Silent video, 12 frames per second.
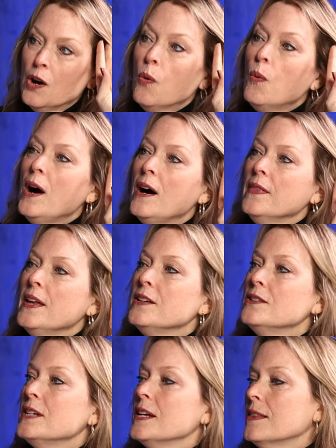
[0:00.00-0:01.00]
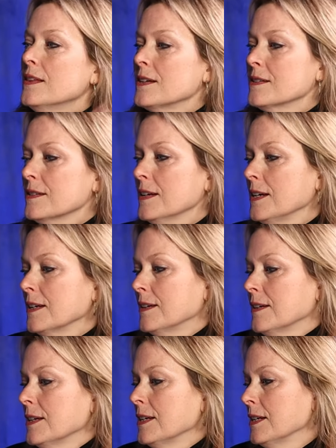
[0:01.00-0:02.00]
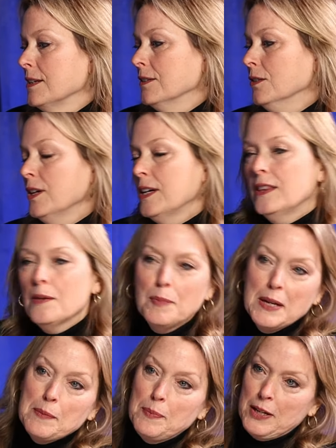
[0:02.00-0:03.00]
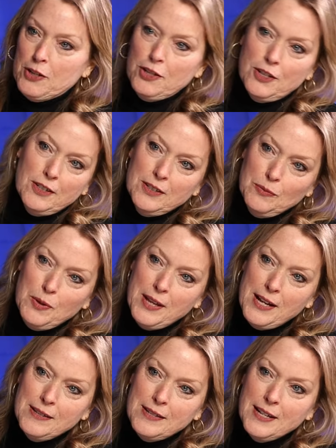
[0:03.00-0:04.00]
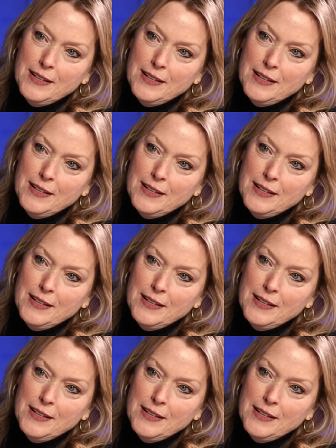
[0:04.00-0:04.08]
Well, and then you take things like, look at the big picture. Well, that's yeah.